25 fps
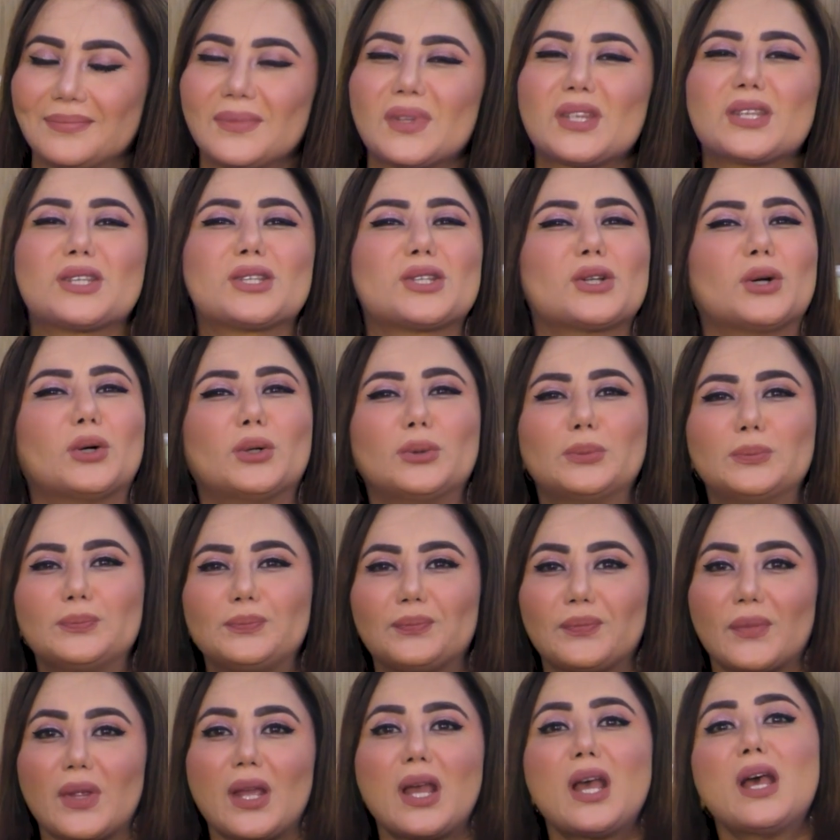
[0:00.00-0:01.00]
So,
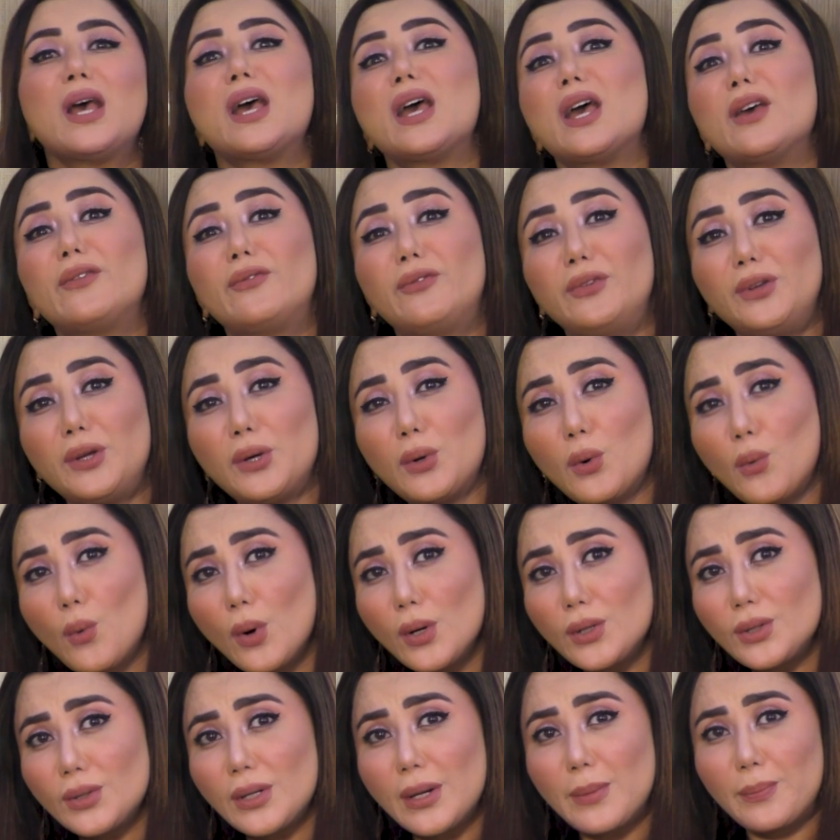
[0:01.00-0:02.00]
if you
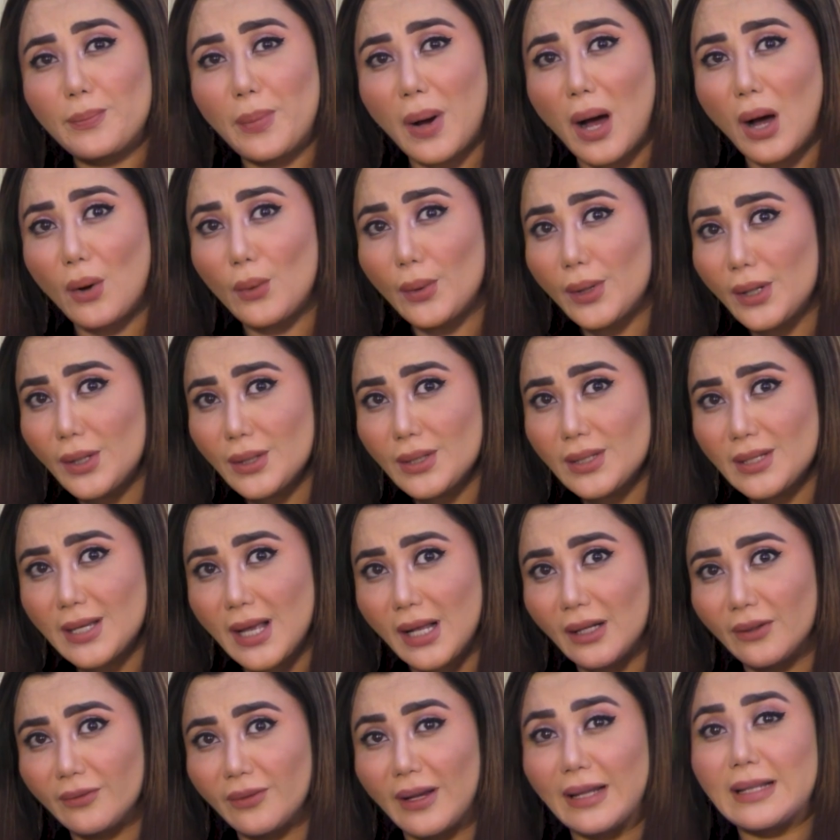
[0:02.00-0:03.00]
want to empower
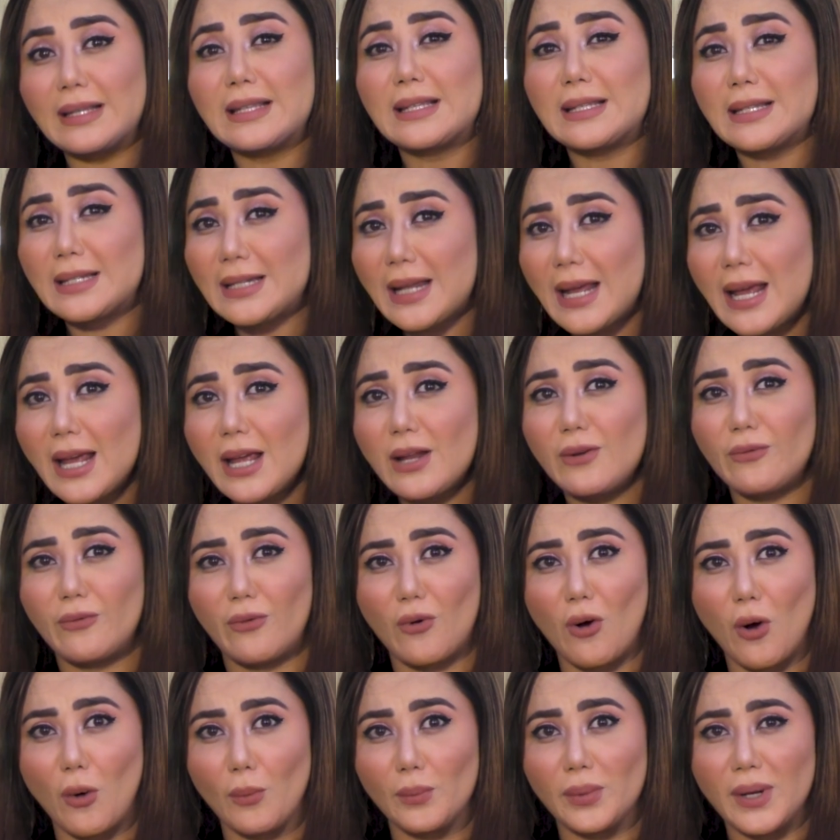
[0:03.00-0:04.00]
yourself and stay
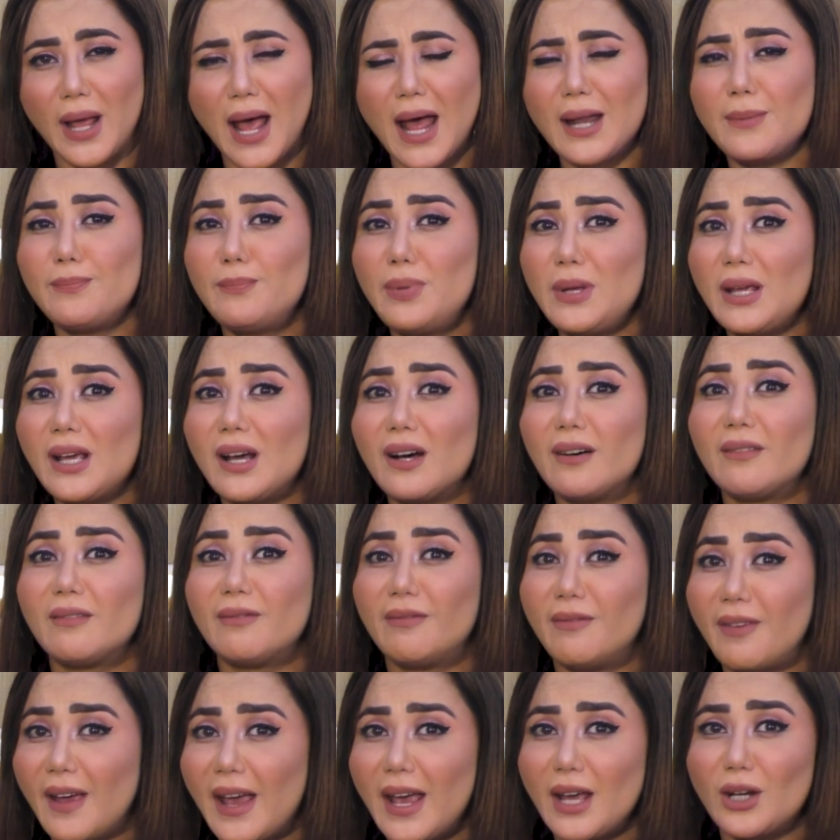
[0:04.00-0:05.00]
informed and be
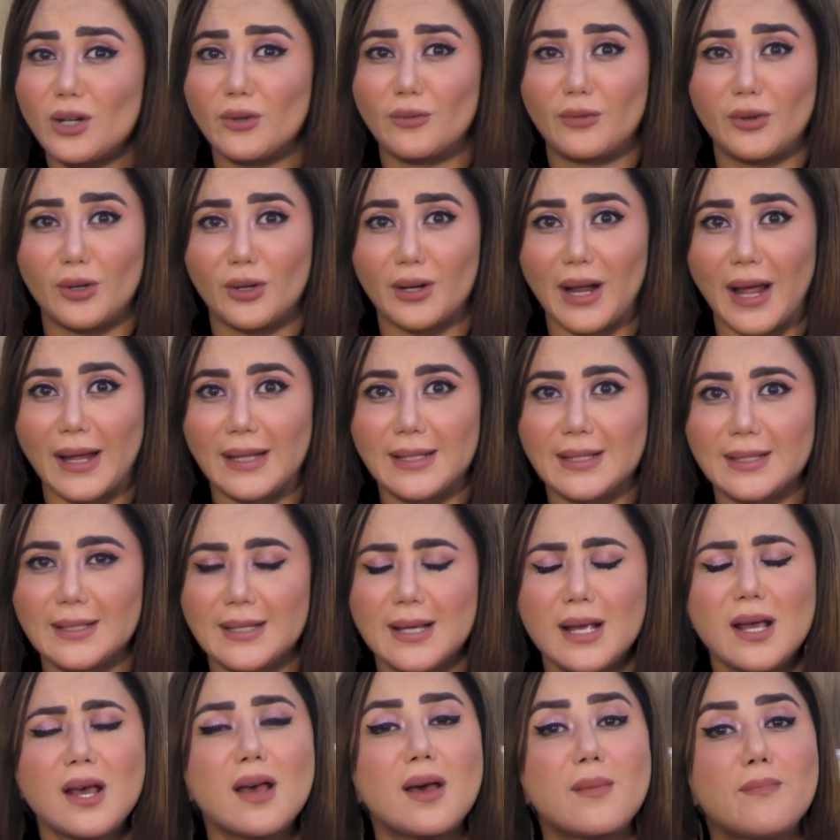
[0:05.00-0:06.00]
aware of your rights,
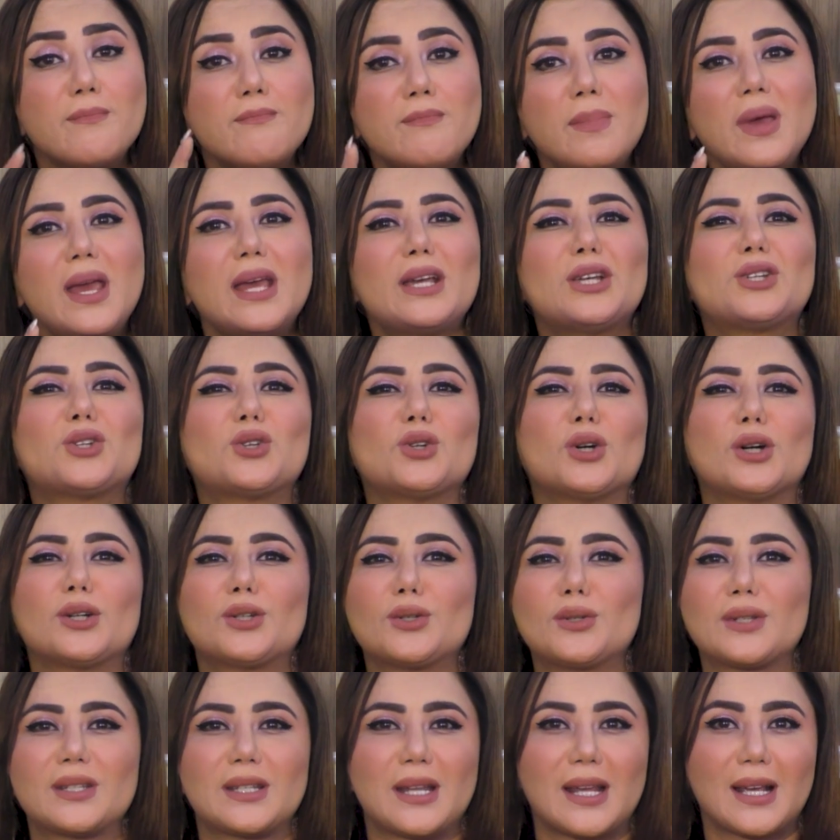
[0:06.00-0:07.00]
make sure
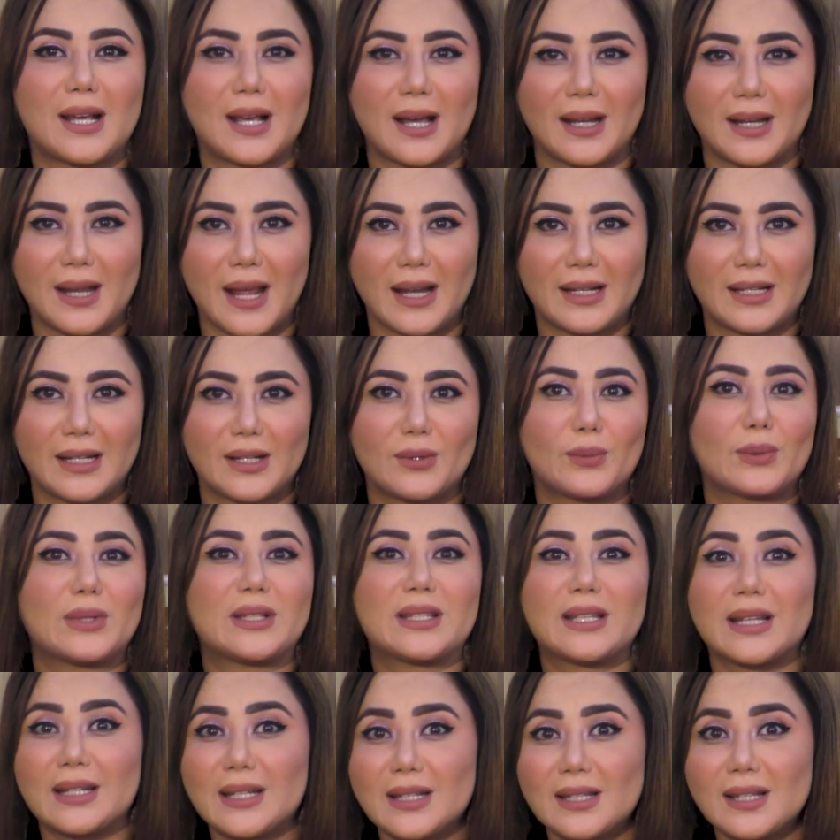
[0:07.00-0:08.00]
to stay connected with
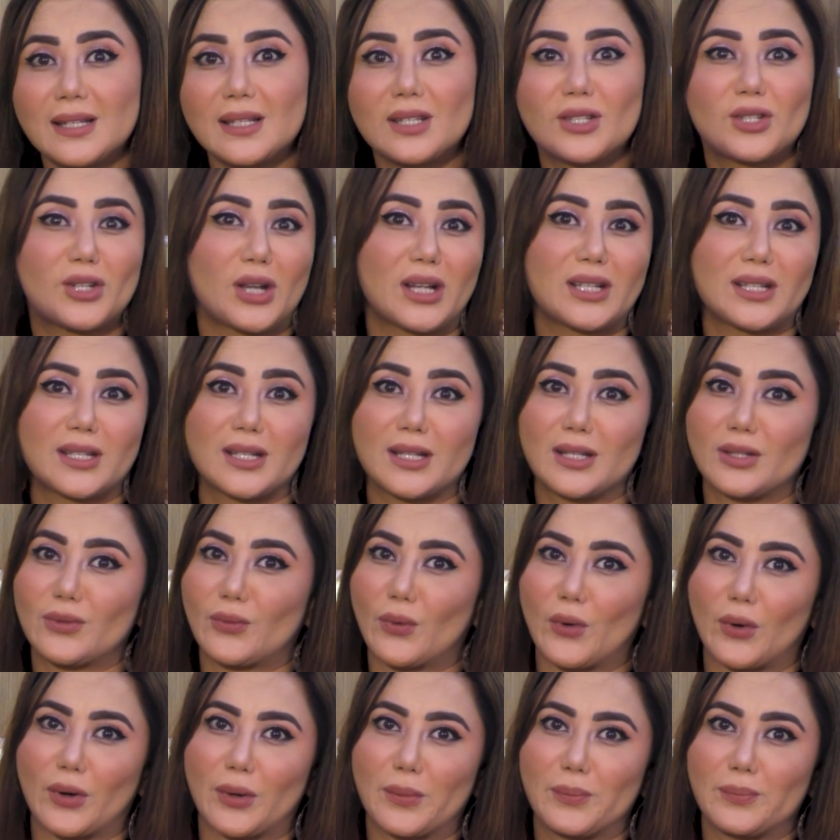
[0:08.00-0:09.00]
Citizens Justice
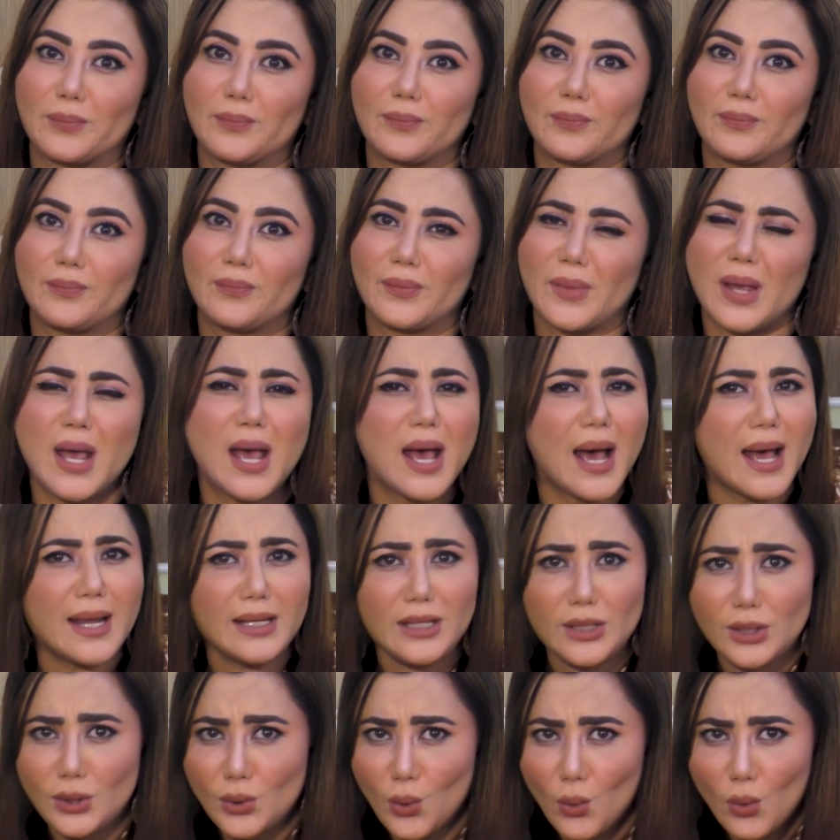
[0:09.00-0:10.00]
Forum.
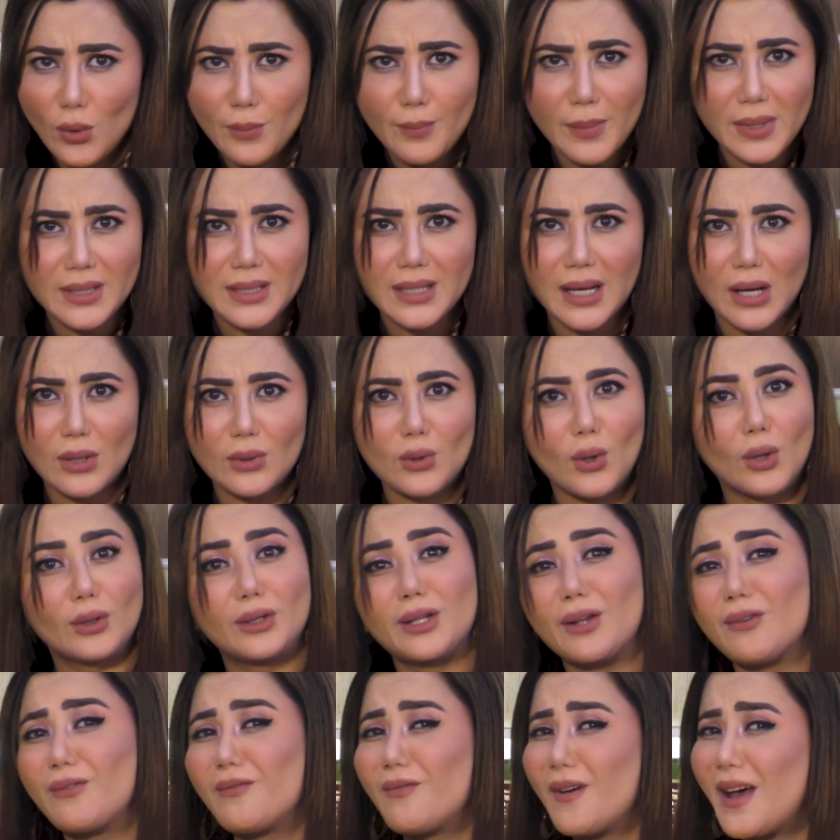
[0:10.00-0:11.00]
And don't miss out on
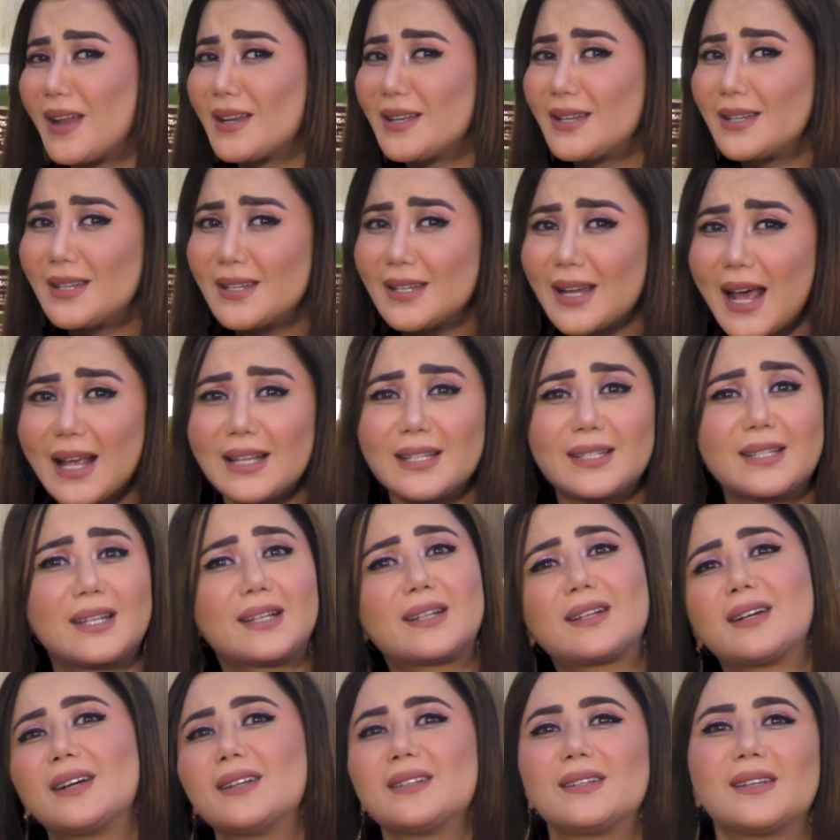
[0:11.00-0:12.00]
their
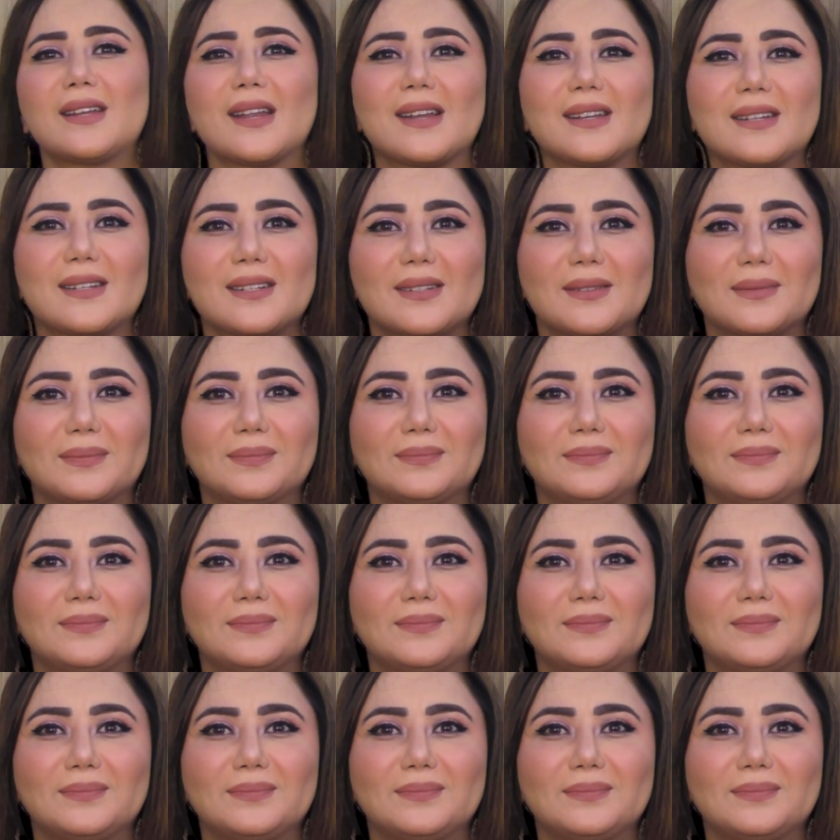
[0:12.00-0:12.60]
fantastic content.